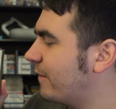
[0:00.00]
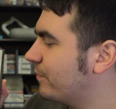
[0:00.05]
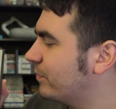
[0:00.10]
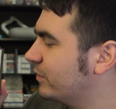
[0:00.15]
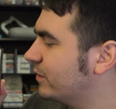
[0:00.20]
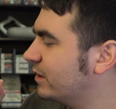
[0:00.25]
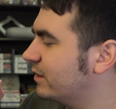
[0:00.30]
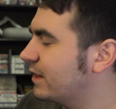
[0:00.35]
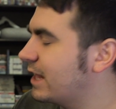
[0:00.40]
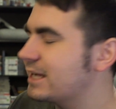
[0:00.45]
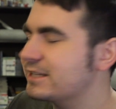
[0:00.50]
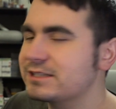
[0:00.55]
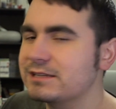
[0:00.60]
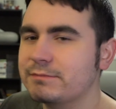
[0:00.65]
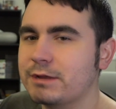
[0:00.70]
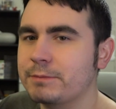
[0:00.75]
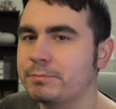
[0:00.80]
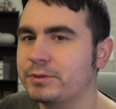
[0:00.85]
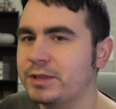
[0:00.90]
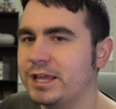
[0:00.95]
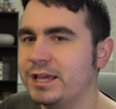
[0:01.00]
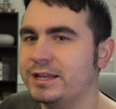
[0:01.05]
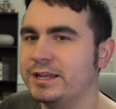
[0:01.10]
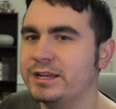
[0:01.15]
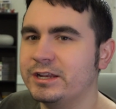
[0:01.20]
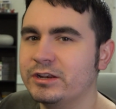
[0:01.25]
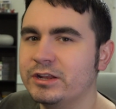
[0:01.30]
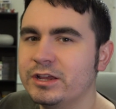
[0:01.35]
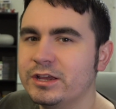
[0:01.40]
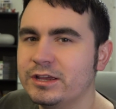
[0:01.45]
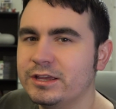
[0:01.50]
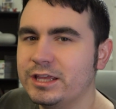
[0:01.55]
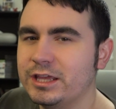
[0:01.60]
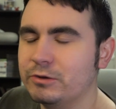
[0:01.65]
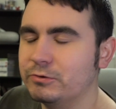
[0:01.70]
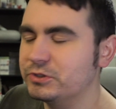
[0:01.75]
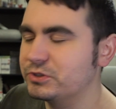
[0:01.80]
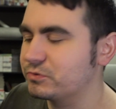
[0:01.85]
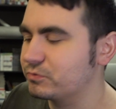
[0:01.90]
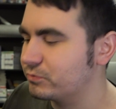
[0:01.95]
The last time I played it, it
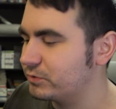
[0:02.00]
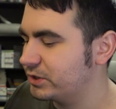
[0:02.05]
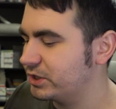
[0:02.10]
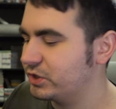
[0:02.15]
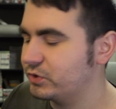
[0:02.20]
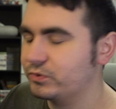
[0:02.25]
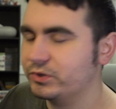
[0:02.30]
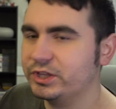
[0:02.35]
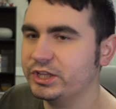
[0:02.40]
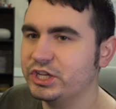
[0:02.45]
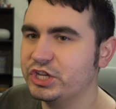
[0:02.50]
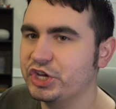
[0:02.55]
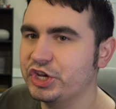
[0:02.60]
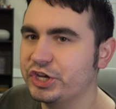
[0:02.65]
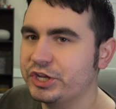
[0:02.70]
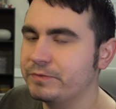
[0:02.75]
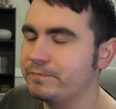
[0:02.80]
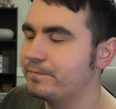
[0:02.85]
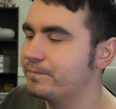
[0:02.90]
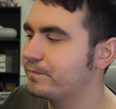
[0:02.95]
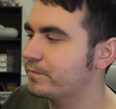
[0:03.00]
was really good.